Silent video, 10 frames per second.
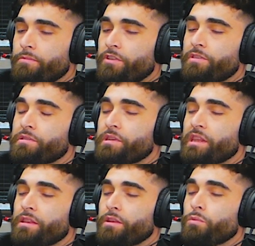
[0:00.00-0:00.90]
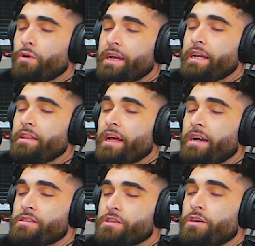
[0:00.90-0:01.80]
just the way that
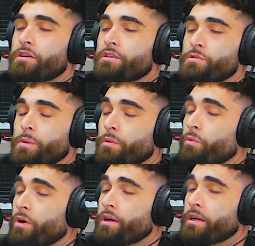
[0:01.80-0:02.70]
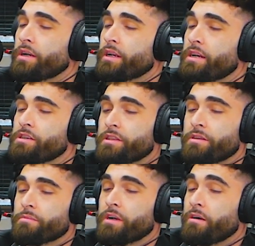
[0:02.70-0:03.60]
I saw those people work and I saw
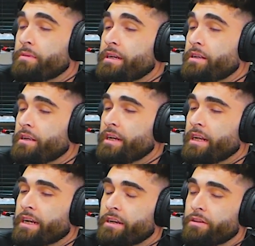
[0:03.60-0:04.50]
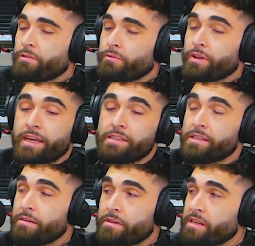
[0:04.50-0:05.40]
them come in and I could relate to
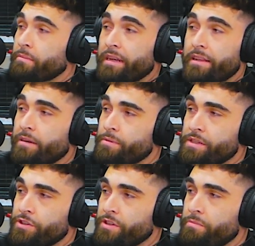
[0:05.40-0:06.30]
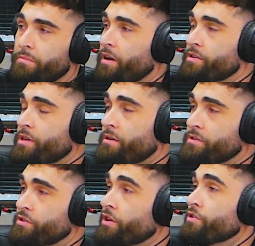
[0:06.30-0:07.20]
them because I'd been in their position, but also I was
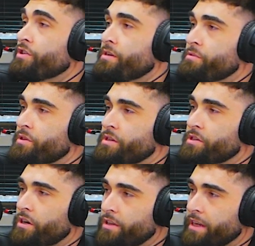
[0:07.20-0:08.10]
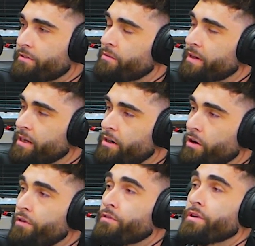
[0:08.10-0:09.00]
in charge of them. So I saw like from like a
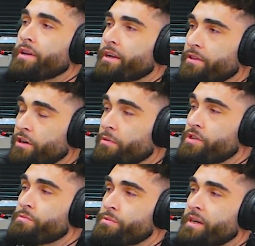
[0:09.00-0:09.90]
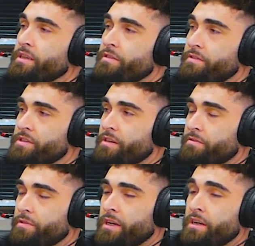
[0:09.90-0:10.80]
over like a third person perspective instead
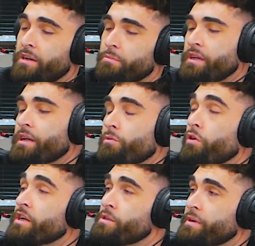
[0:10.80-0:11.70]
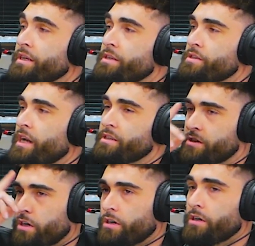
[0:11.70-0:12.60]
of being in one experience, I
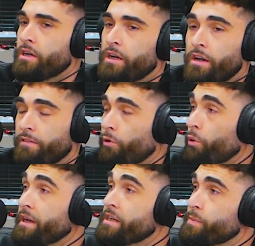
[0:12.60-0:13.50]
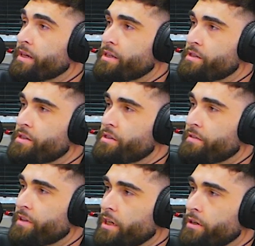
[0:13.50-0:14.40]
saw 40 experiences of the